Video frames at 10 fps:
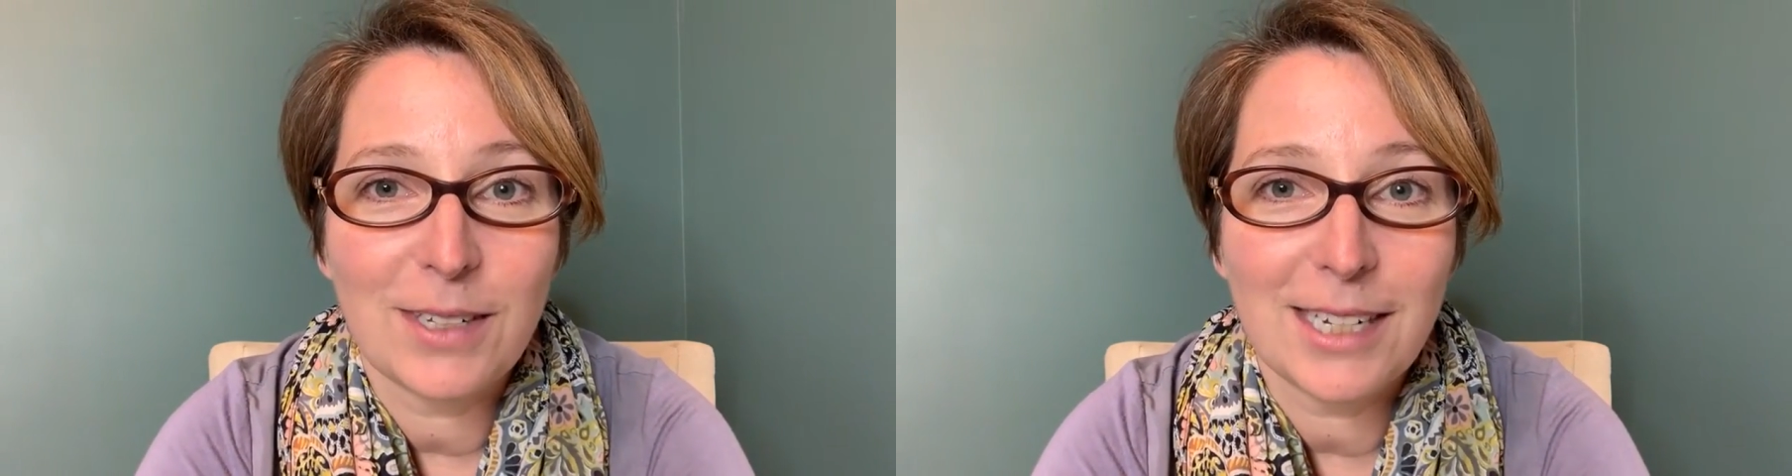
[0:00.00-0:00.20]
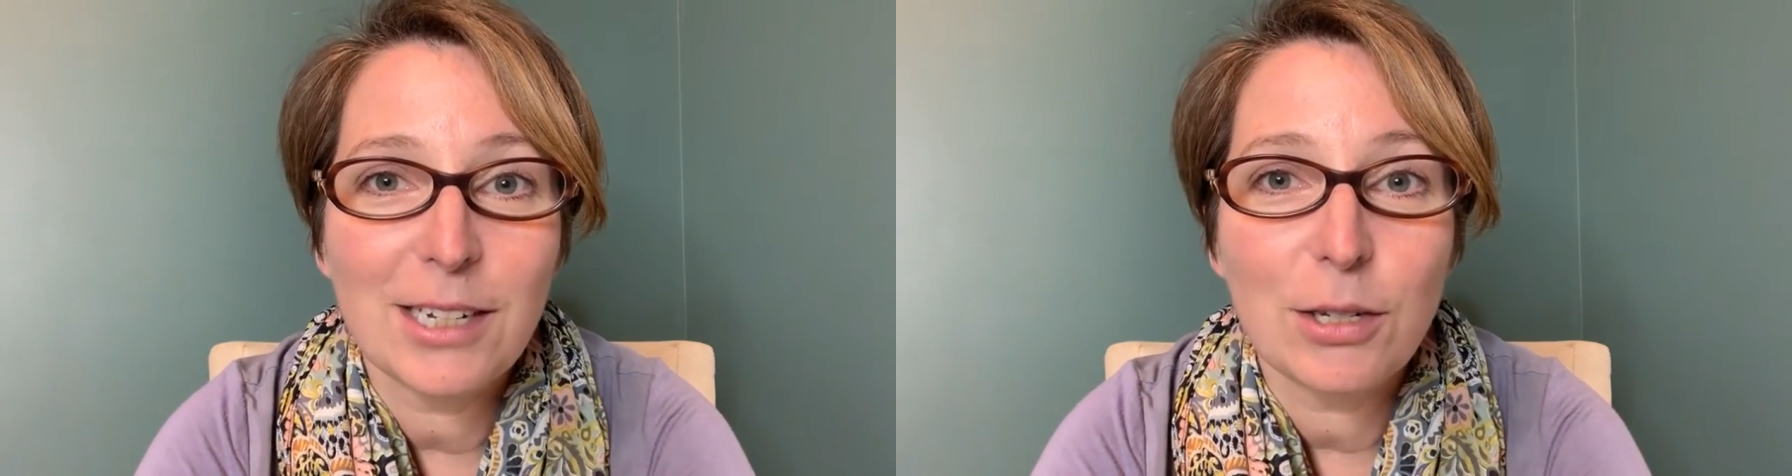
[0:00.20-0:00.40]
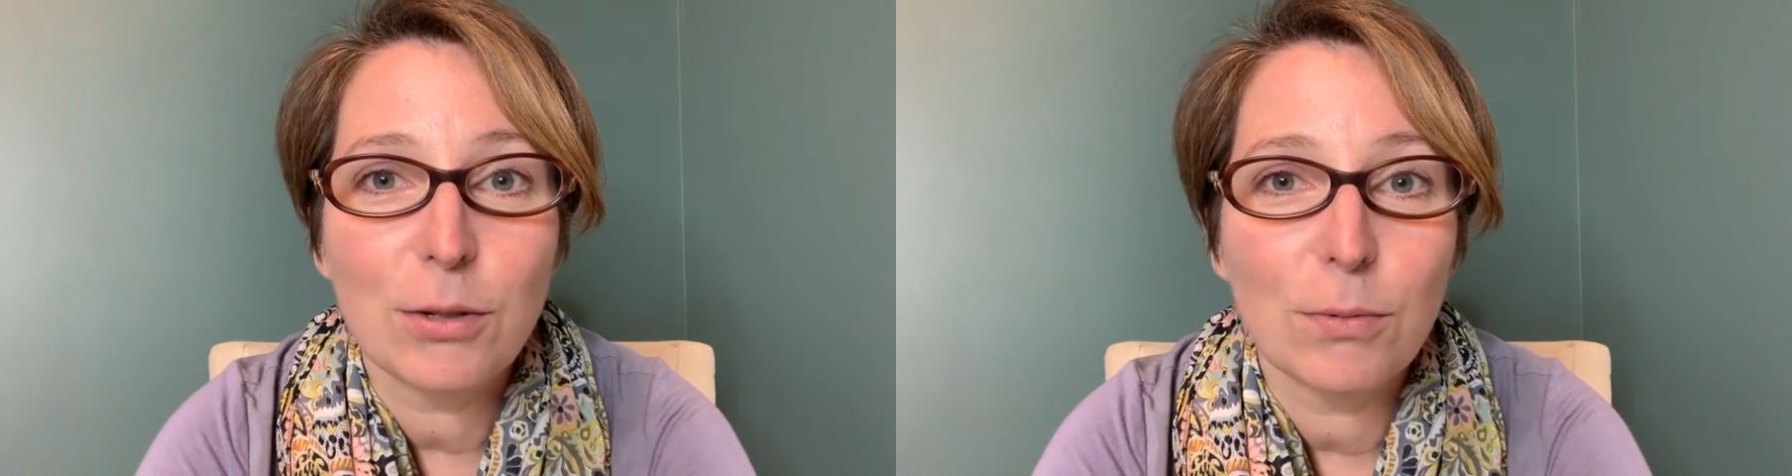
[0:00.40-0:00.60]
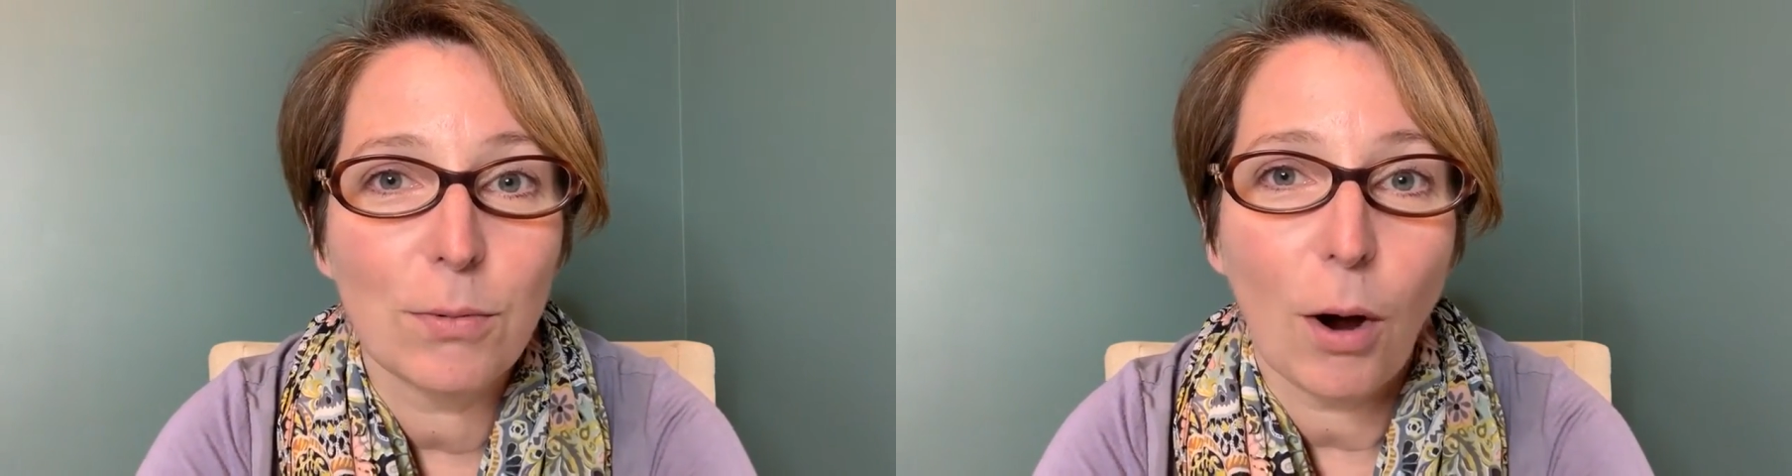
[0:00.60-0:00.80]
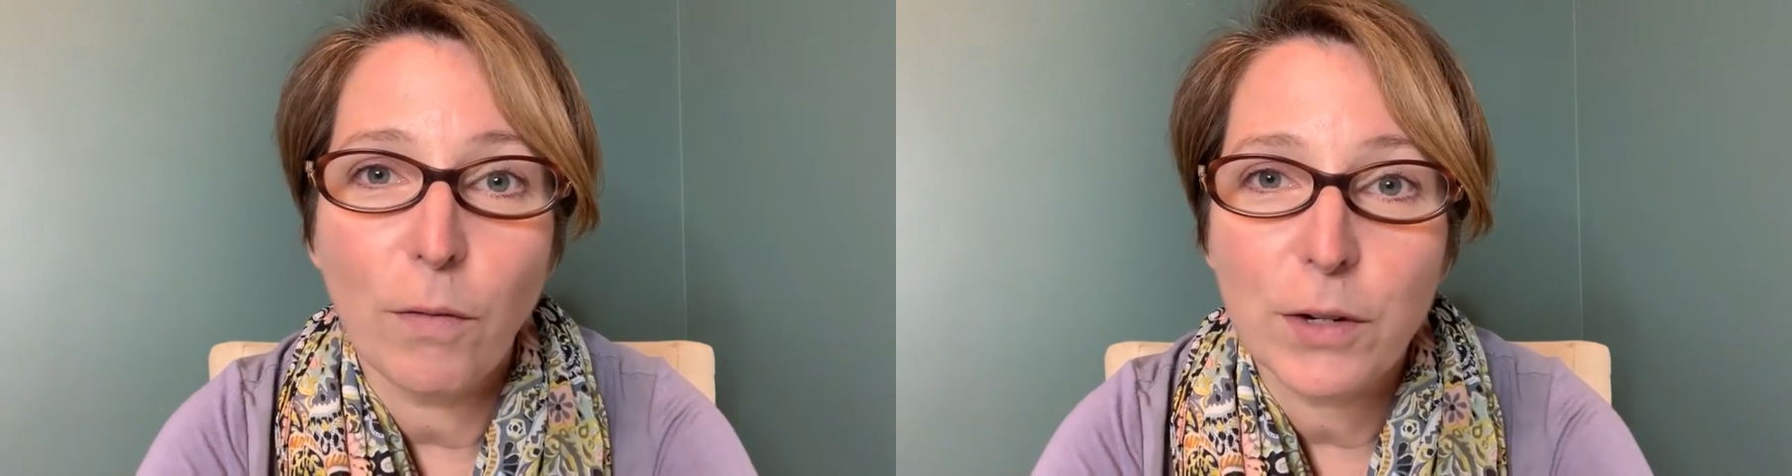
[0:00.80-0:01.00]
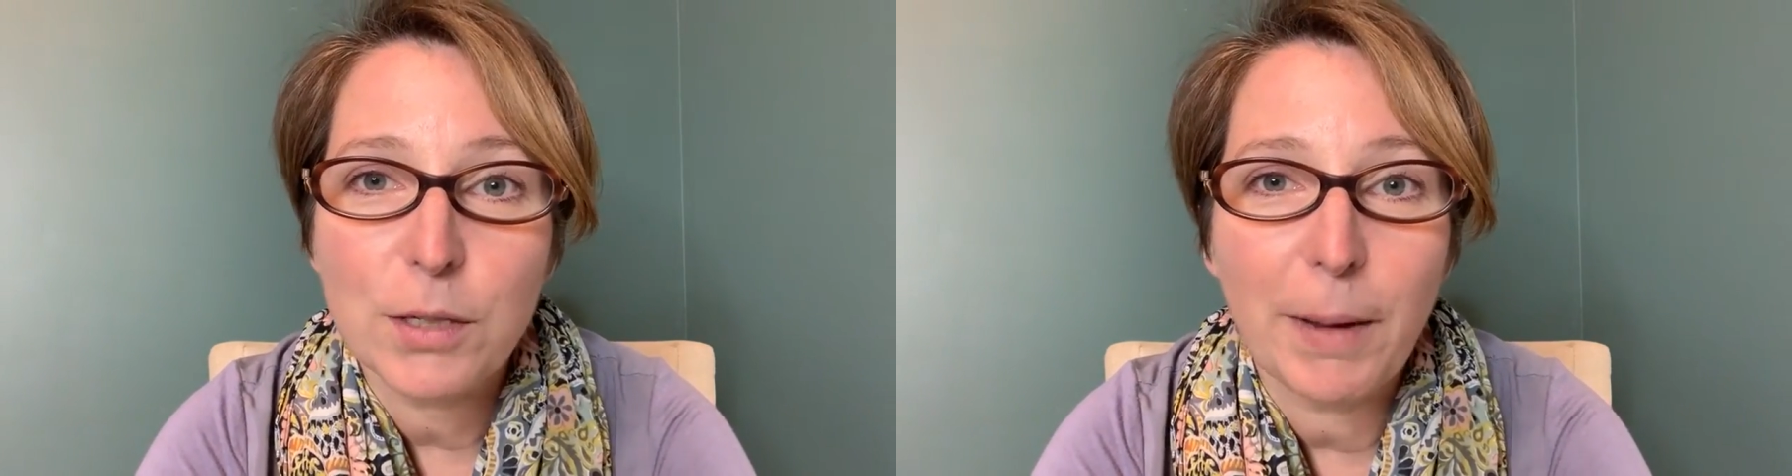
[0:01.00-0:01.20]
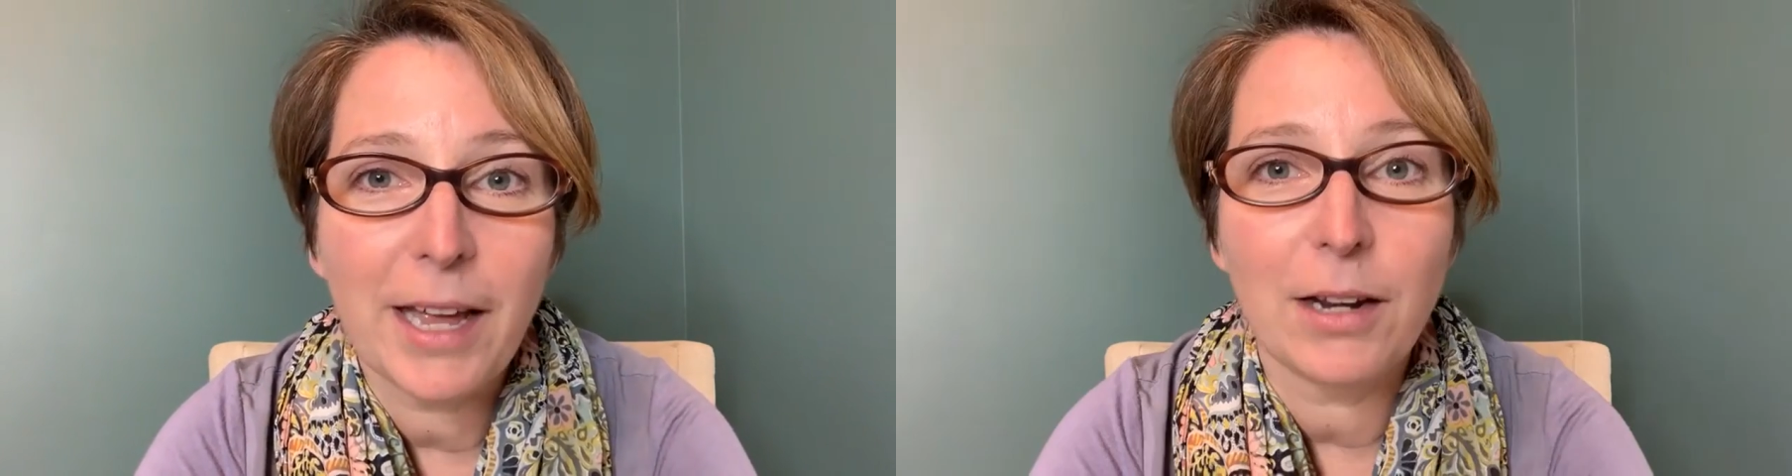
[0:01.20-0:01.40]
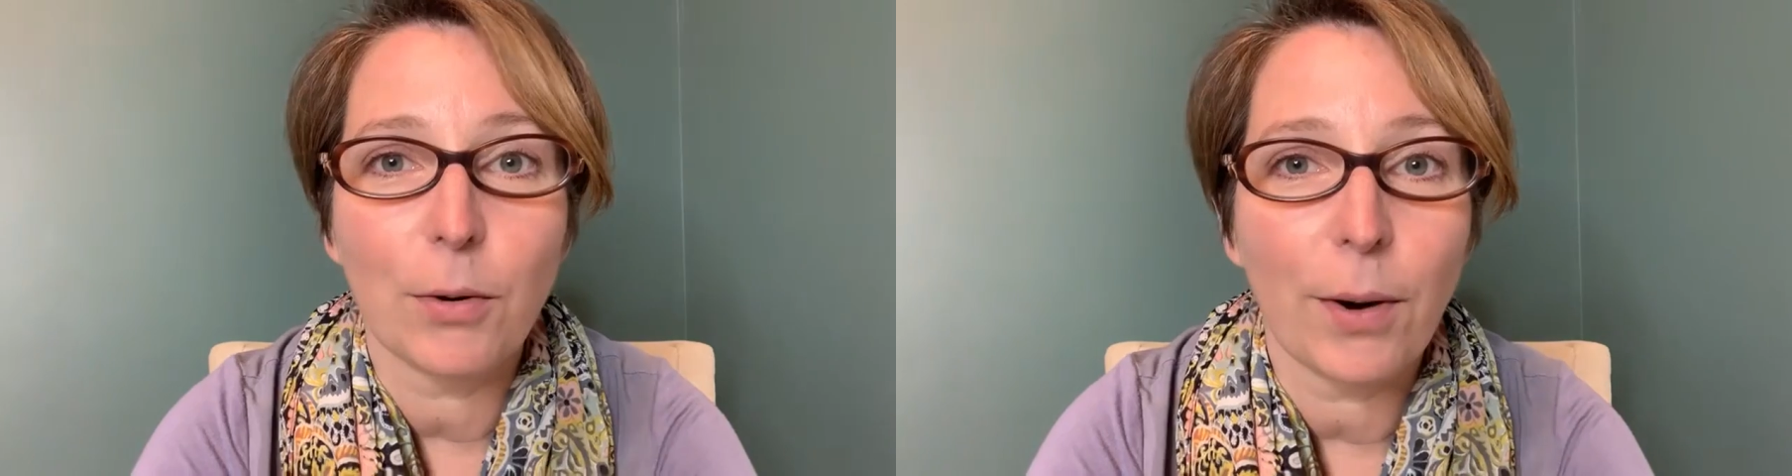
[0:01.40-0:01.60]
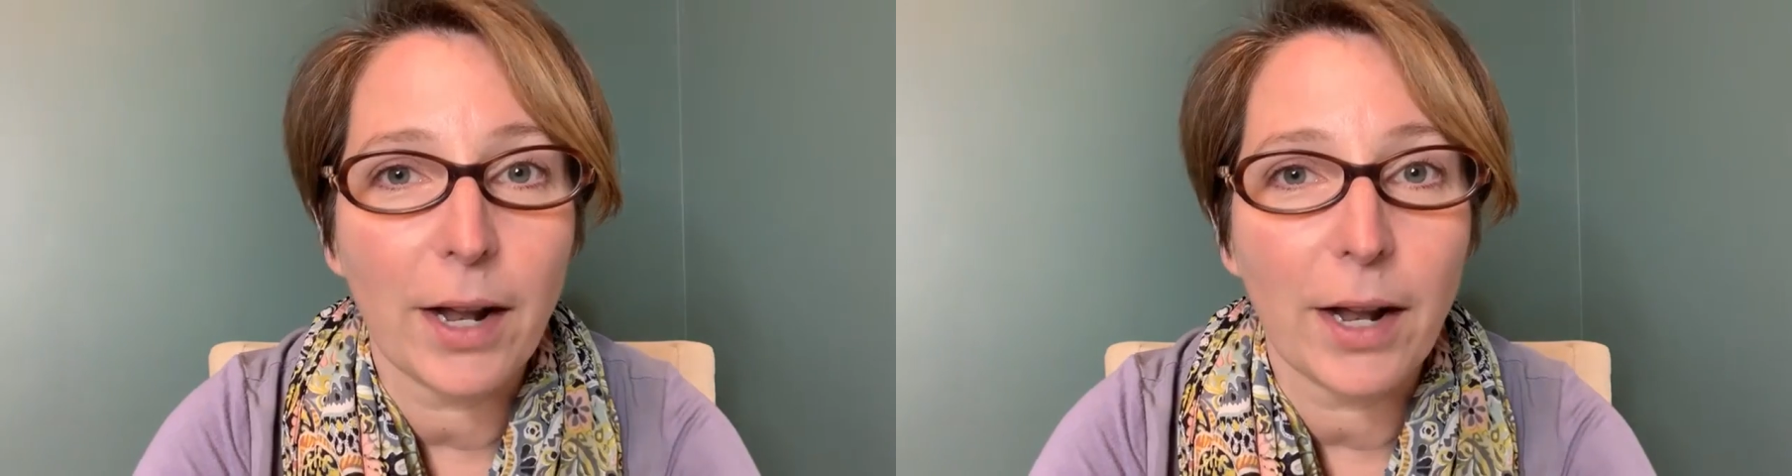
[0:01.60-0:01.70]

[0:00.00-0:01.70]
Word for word: did you overspend or